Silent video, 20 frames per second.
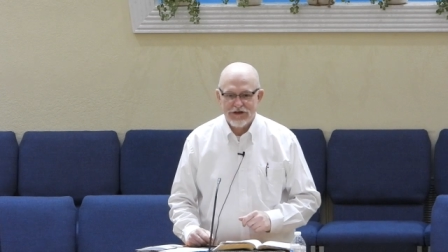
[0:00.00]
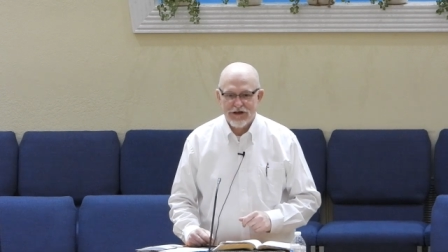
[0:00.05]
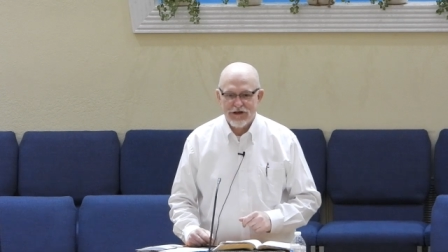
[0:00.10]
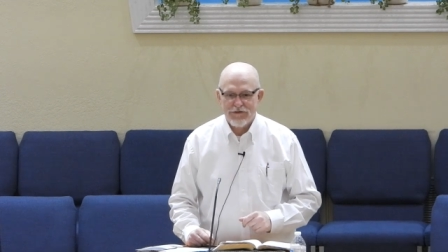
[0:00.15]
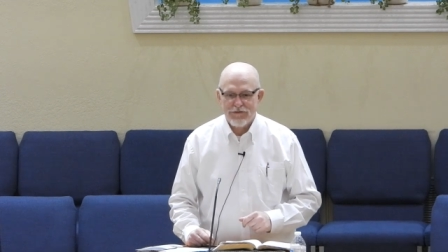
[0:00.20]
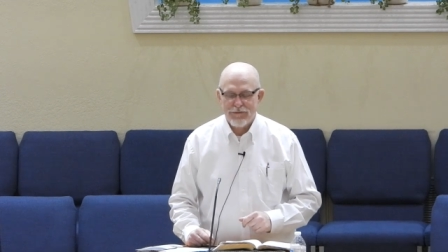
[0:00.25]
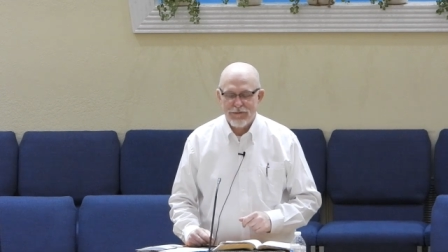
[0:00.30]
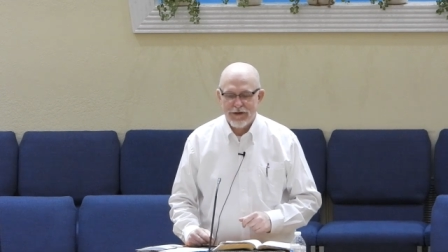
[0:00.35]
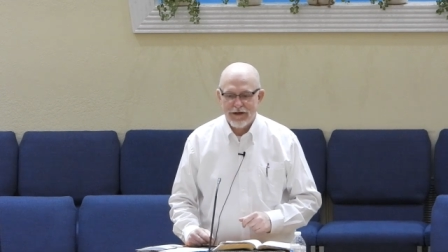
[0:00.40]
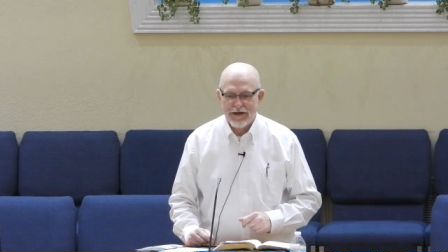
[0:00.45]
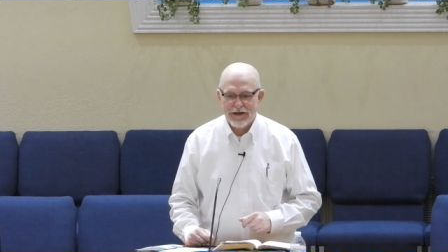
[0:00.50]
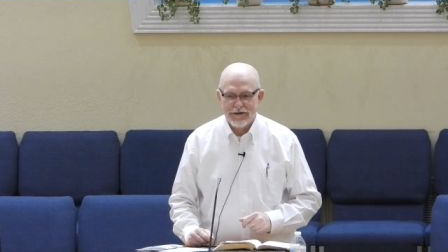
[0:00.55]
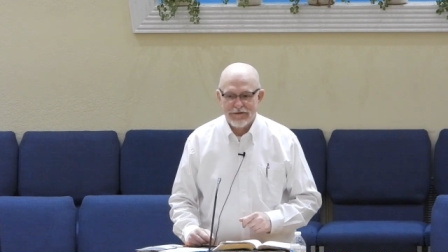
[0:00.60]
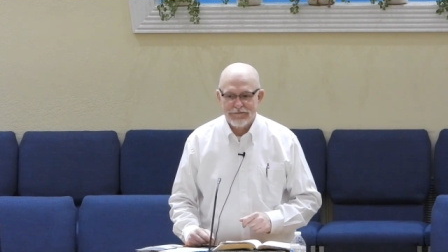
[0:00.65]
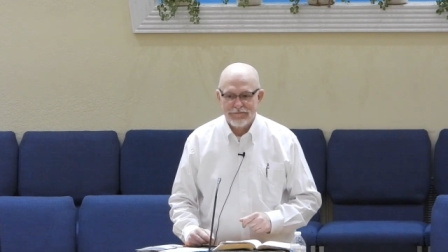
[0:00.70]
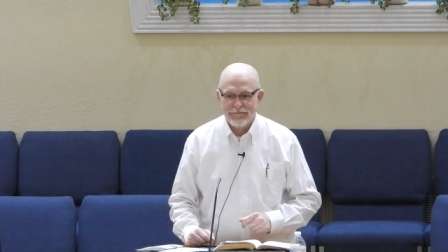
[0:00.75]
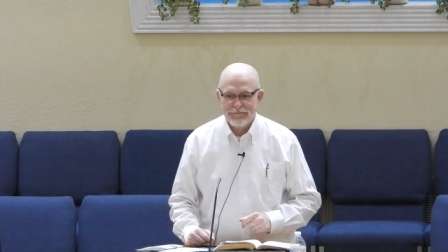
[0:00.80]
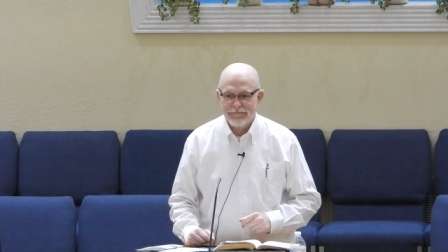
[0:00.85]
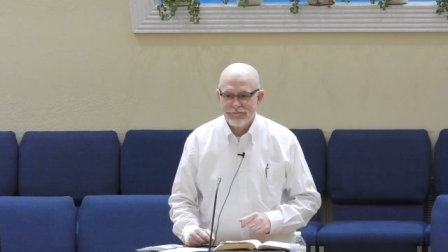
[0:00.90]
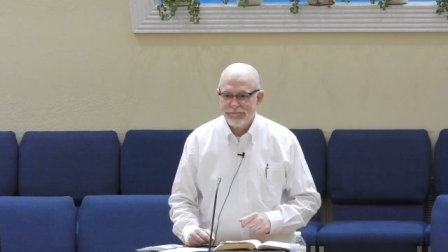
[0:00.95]
comes back?
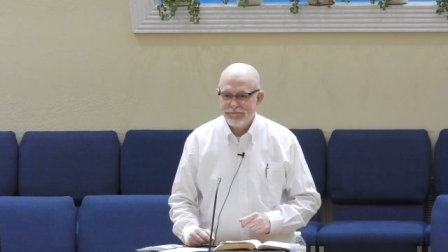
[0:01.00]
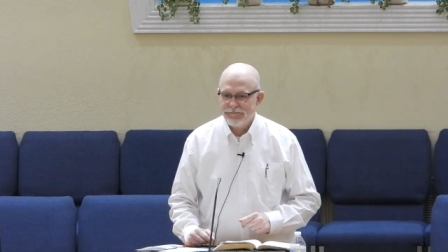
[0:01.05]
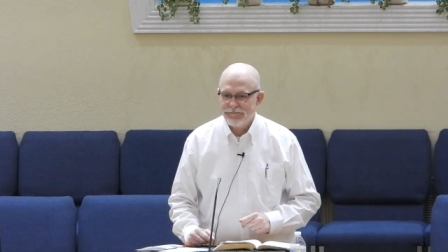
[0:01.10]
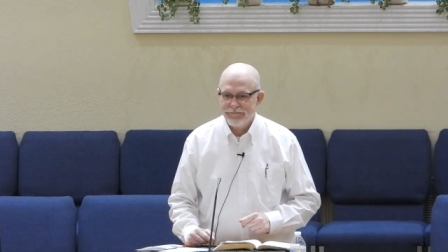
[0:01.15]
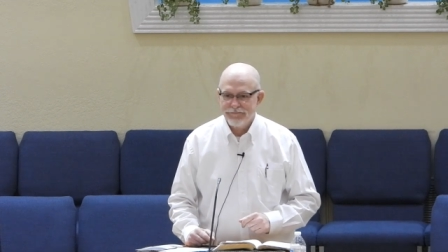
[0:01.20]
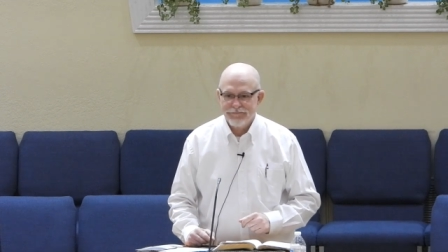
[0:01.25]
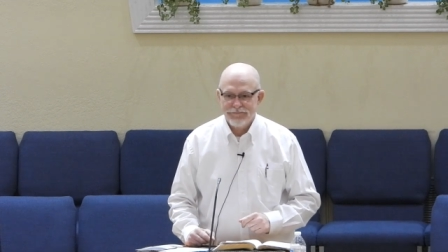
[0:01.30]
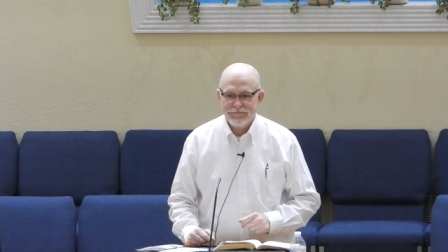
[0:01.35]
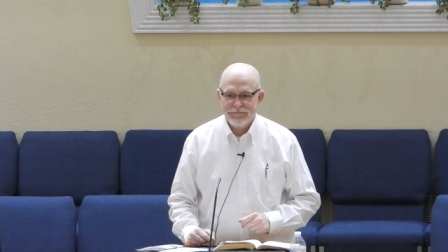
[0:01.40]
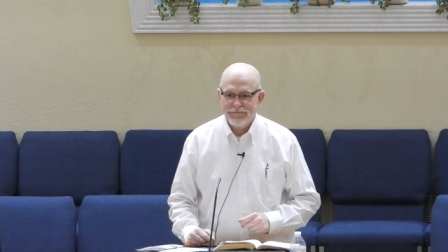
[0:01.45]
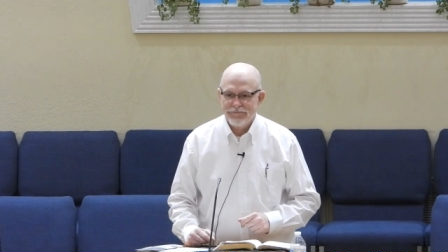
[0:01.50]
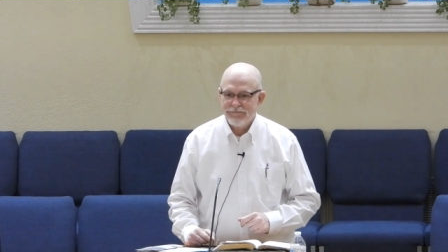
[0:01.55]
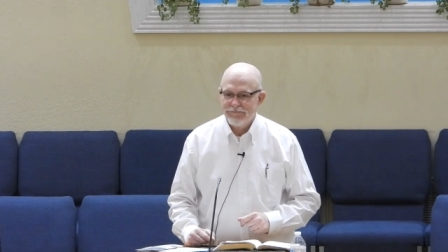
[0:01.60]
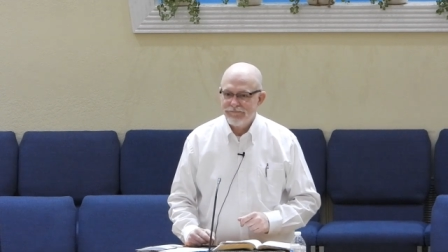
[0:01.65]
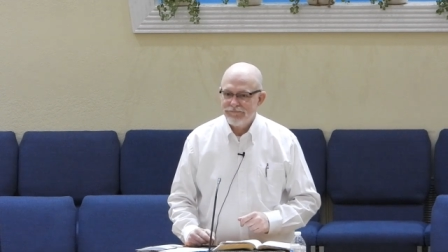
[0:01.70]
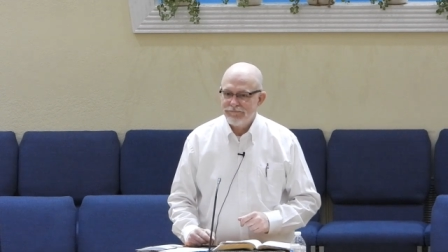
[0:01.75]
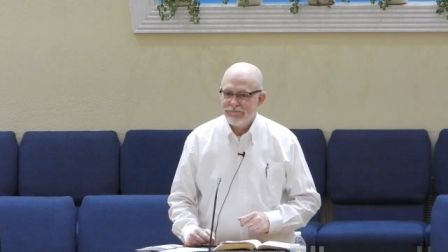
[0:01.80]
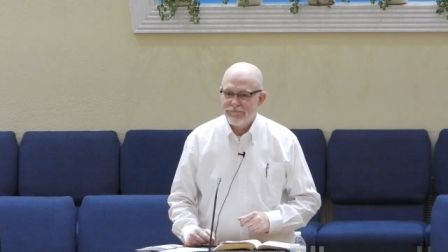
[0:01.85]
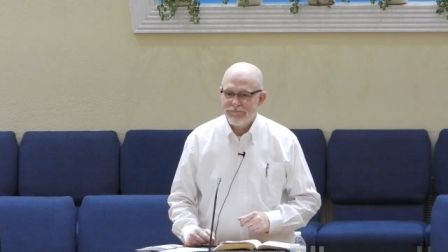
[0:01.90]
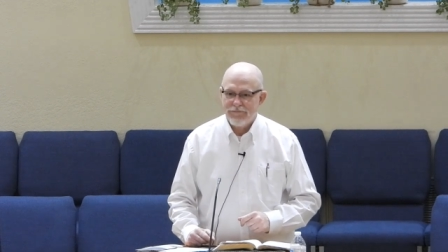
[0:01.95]

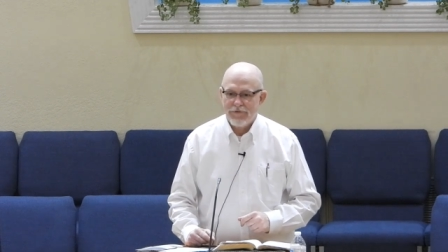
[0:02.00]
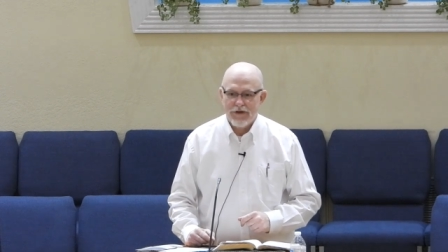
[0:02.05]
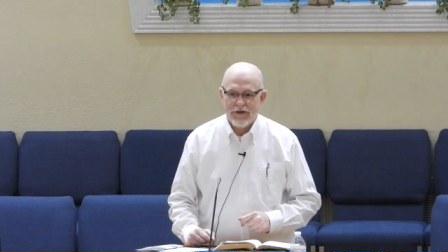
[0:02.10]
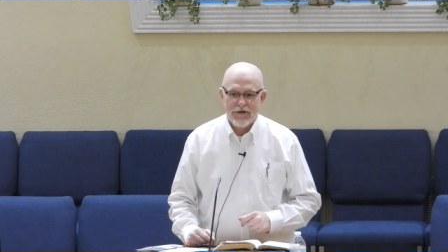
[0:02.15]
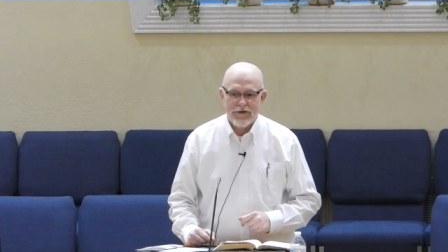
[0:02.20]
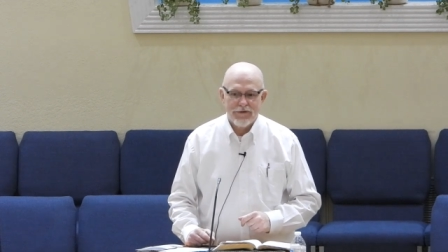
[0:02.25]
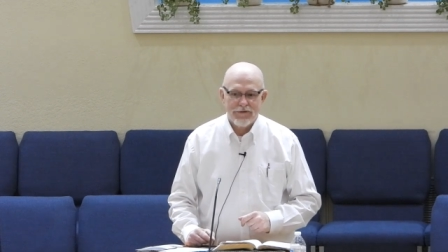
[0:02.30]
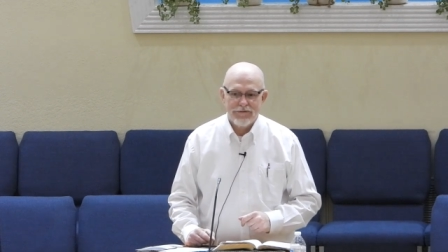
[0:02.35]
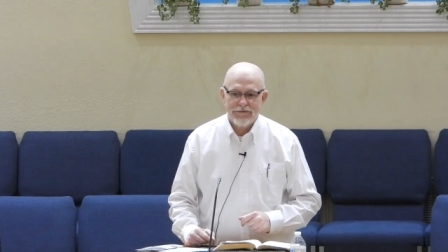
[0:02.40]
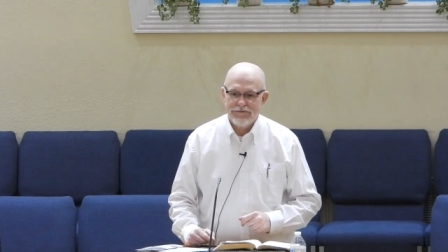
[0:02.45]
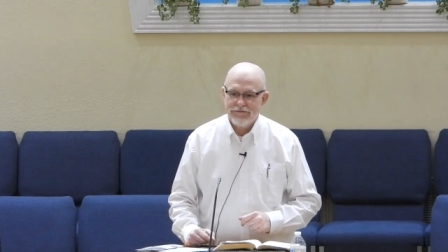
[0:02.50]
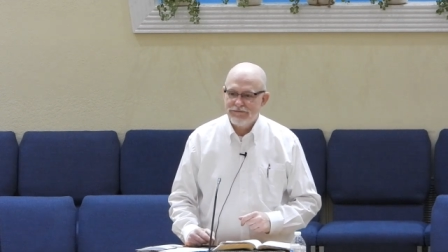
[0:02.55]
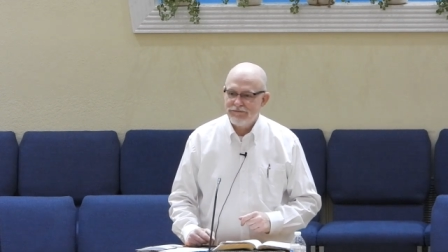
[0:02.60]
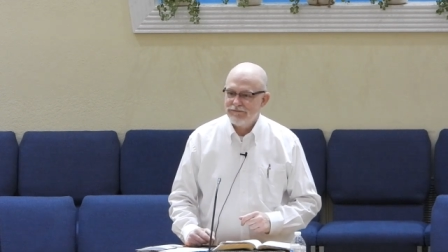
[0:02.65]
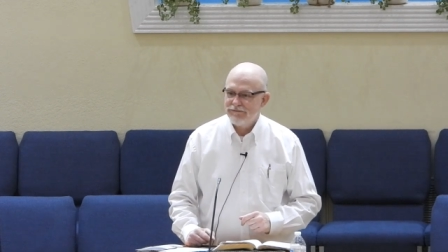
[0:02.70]
No.